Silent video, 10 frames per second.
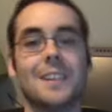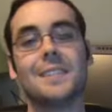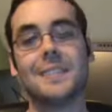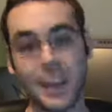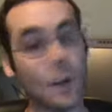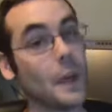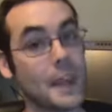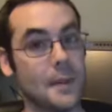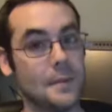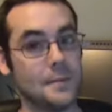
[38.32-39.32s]
So here we
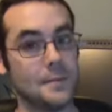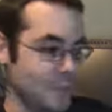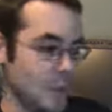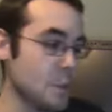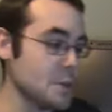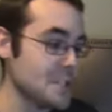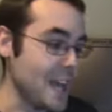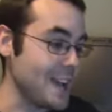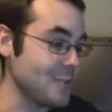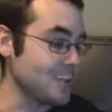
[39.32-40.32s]
go. Number
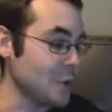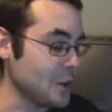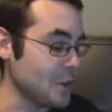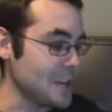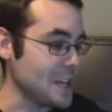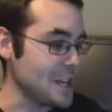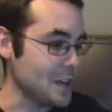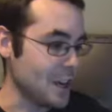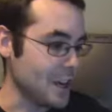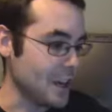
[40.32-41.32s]
10 is going to be
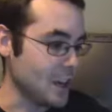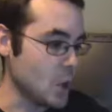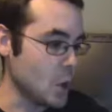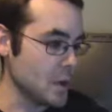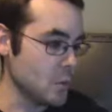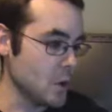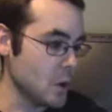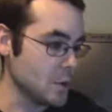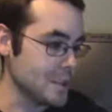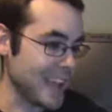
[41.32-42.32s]
uh, Cody
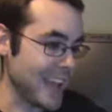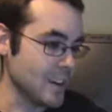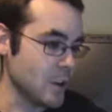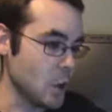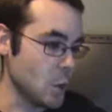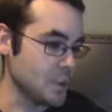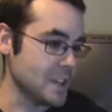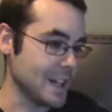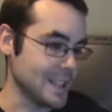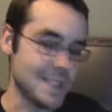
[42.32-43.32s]
Rhodes and Gold
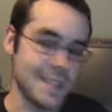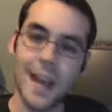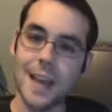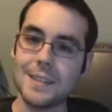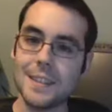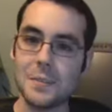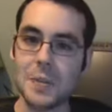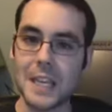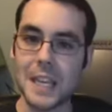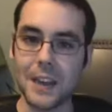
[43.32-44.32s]
Dust tag teaming
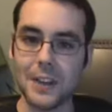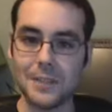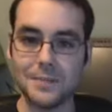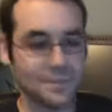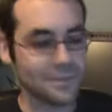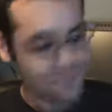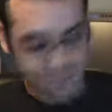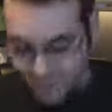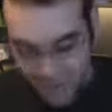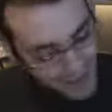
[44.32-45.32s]
together.
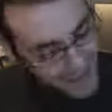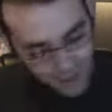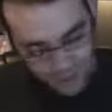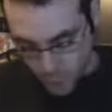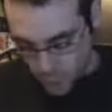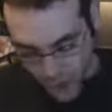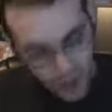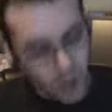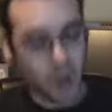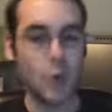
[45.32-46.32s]
After
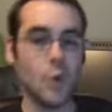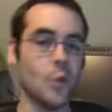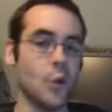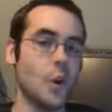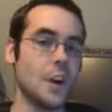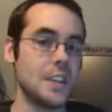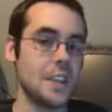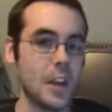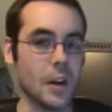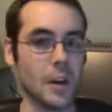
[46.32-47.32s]
well over a
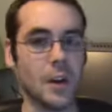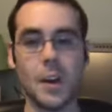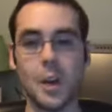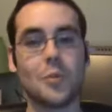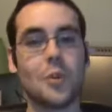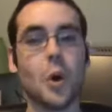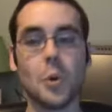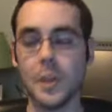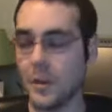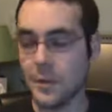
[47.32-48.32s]
year of
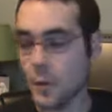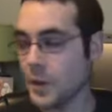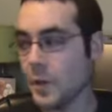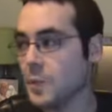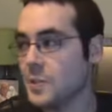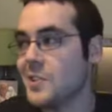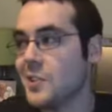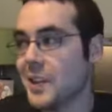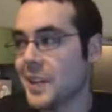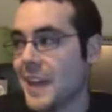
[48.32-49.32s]
Cody, of Cody Rhodes
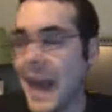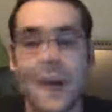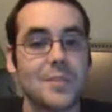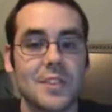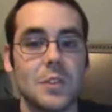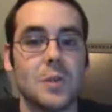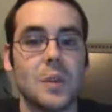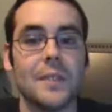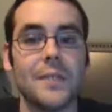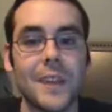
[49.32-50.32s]
doing
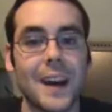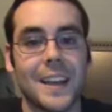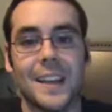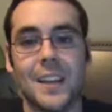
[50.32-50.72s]
absolutely fucking